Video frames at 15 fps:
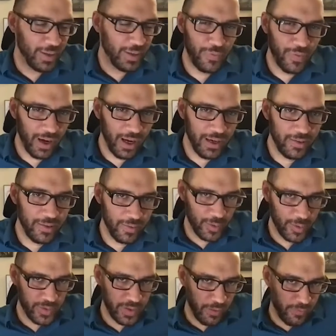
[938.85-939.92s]
Do you find
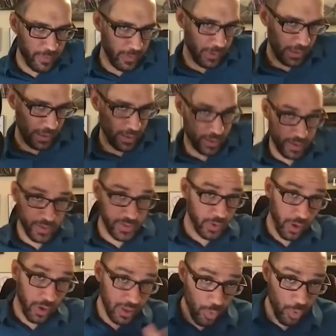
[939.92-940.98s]
yourself
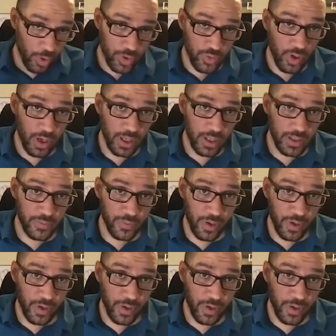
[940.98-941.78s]
discarding more drawings